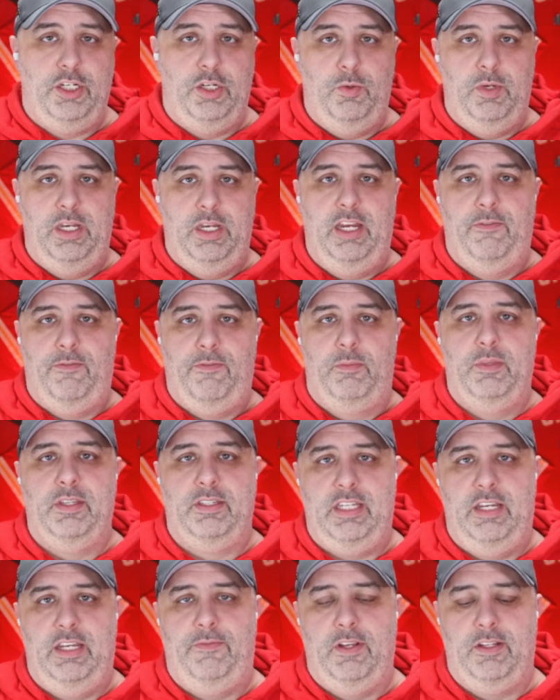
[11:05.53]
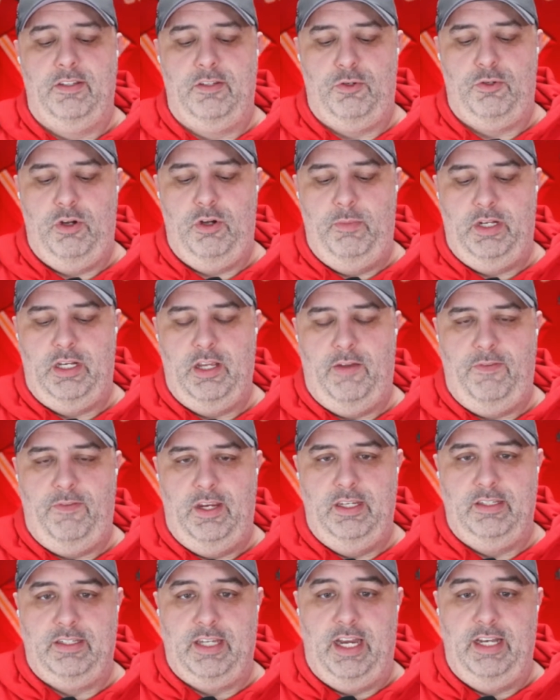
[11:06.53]
need from this defense. Trent McDuffie
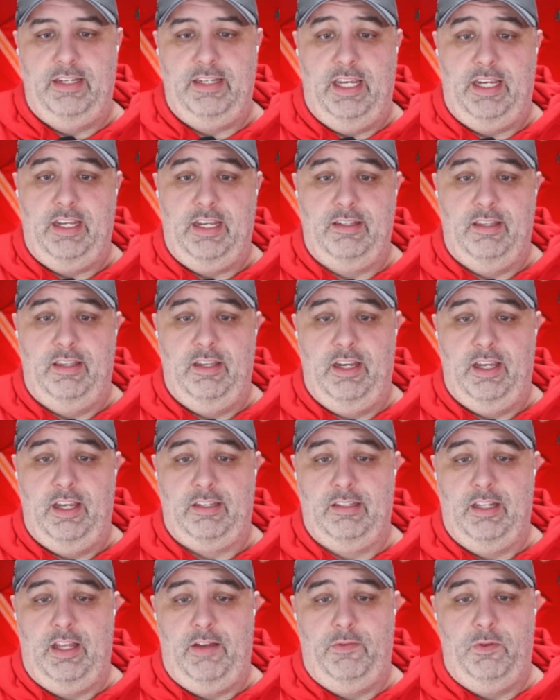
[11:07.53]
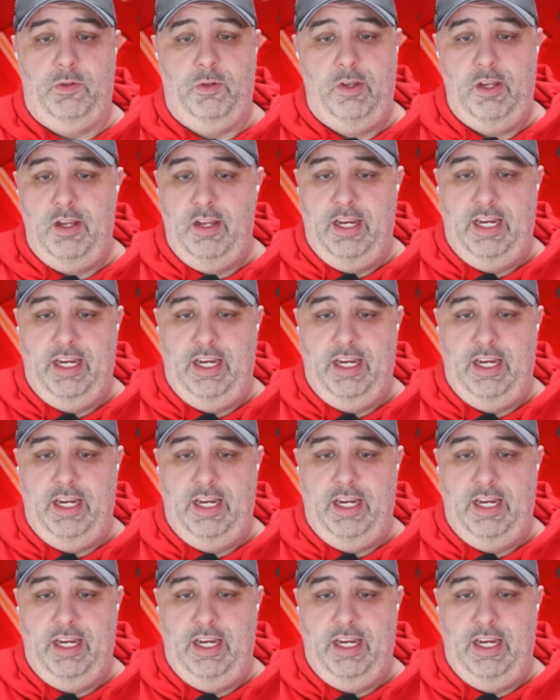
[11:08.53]
has got to take it to the next level.